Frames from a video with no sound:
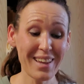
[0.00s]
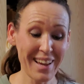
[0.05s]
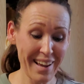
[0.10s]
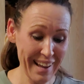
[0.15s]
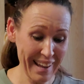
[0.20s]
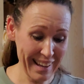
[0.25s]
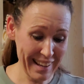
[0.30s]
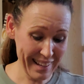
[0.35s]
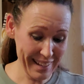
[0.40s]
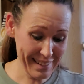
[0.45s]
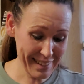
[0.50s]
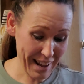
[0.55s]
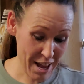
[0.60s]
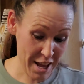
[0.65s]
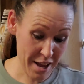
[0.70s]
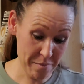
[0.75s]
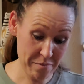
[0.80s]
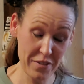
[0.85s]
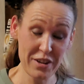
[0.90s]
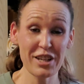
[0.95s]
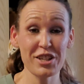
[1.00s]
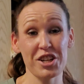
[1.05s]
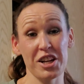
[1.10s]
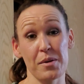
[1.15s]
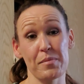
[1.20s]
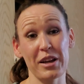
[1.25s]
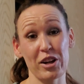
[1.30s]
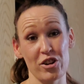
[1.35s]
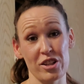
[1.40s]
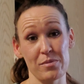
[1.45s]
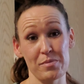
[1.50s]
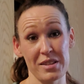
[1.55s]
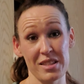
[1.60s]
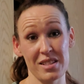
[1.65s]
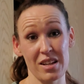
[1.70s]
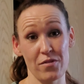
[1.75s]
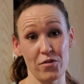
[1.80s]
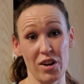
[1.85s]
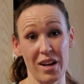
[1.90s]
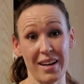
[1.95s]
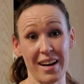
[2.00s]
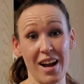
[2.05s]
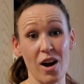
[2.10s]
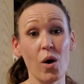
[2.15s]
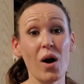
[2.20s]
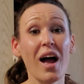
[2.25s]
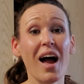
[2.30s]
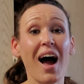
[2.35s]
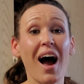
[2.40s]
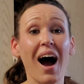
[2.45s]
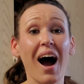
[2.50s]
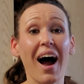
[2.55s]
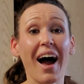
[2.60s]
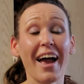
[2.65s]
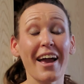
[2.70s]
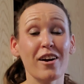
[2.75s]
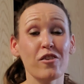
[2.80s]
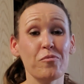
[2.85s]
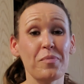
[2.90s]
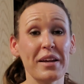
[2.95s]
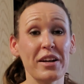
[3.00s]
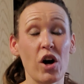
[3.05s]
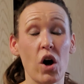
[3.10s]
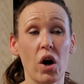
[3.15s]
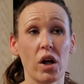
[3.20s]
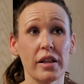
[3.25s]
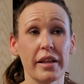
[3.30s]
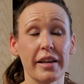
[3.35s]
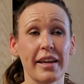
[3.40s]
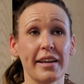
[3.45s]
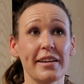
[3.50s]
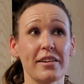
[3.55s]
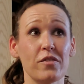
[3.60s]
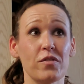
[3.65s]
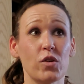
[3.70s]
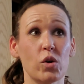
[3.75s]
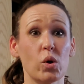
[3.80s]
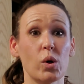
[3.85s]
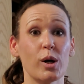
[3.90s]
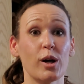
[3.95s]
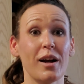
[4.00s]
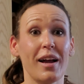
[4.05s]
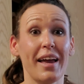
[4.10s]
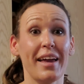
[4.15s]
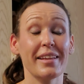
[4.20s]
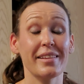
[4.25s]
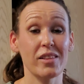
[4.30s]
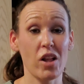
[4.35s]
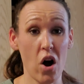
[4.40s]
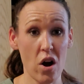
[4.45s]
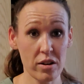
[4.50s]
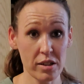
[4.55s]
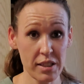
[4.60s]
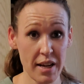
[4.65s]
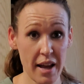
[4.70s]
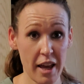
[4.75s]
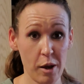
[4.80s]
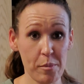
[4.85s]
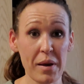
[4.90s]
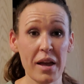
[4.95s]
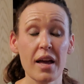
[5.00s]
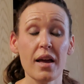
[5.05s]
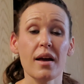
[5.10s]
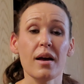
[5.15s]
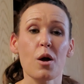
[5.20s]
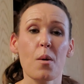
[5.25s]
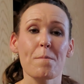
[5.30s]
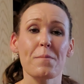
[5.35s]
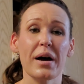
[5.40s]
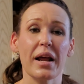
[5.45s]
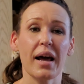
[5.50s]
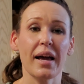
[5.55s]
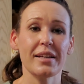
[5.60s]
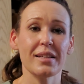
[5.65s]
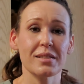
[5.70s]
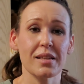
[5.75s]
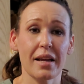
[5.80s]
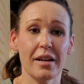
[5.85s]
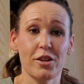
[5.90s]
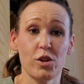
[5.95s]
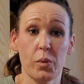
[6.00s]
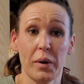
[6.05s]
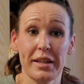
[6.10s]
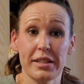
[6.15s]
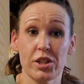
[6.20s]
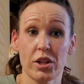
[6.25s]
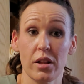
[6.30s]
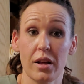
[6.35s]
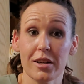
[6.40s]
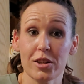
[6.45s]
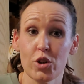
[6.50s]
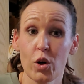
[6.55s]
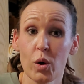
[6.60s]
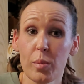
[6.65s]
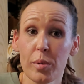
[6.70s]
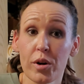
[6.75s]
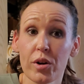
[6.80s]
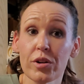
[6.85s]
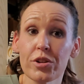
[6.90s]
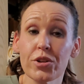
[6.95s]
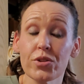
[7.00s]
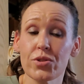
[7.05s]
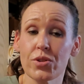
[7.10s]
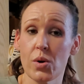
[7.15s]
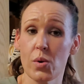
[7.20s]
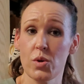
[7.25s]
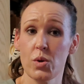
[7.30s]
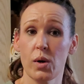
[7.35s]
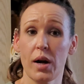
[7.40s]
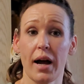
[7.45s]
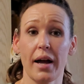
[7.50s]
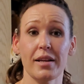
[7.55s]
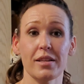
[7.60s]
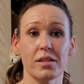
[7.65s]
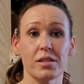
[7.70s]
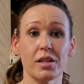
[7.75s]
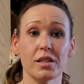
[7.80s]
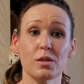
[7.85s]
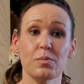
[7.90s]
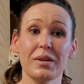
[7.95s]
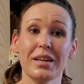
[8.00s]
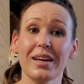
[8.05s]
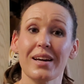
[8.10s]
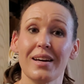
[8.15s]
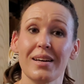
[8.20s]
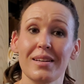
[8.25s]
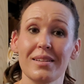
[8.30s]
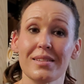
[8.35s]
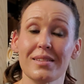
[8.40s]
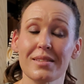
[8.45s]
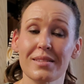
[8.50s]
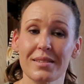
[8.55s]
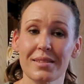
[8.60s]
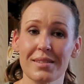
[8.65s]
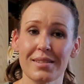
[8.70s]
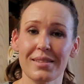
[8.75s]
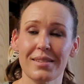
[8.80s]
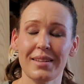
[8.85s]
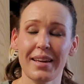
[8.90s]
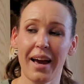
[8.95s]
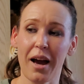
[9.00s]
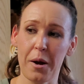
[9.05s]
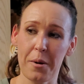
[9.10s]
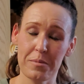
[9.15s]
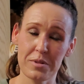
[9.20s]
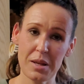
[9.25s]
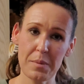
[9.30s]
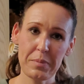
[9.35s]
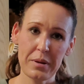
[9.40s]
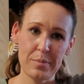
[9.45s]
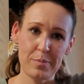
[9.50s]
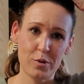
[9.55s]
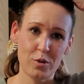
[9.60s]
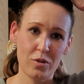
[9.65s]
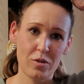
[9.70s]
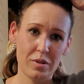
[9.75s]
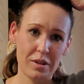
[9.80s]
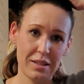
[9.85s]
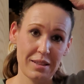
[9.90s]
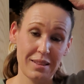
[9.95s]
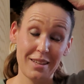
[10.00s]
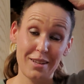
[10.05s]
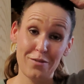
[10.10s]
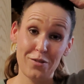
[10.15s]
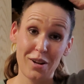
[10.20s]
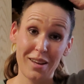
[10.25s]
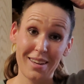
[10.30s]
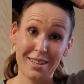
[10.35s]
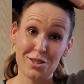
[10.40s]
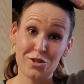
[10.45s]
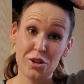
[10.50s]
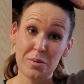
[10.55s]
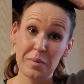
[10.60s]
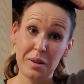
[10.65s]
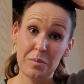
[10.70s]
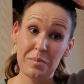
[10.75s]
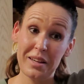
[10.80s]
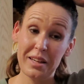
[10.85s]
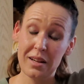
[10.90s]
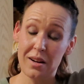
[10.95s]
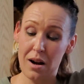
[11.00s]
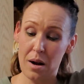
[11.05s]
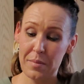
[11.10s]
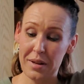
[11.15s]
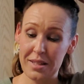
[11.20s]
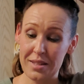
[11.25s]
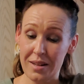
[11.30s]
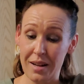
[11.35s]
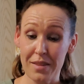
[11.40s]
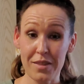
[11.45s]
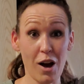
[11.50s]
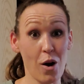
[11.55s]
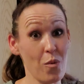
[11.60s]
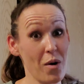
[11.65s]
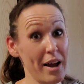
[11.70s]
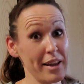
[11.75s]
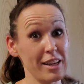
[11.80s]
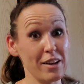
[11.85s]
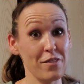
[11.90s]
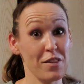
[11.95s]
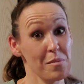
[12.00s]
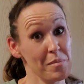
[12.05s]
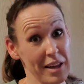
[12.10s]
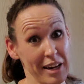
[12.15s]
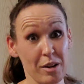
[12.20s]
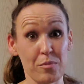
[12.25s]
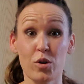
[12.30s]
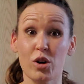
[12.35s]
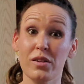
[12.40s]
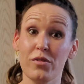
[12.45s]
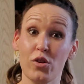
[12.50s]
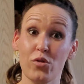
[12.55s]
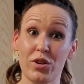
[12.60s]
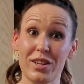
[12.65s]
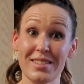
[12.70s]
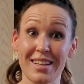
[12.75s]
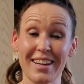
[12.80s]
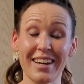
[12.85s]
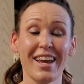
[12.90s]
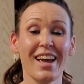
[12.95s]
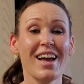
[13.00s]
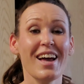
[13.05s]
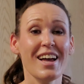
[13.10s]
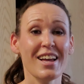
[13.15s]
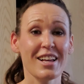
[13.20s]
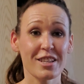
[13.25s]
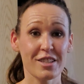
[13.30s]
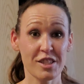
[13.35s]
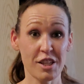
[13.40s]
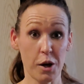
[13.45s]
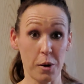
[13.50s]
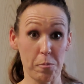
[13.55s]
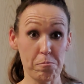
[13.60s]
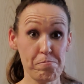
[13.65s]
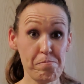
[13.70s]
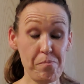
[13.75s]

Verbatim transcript: And I am finishing up my Christmas stuff right now. I have been hauling it for a long time, but I decided to wait till October to show you guys just because yeah, some people leave extremely mean comments and I thought, why give them any more of a reason? So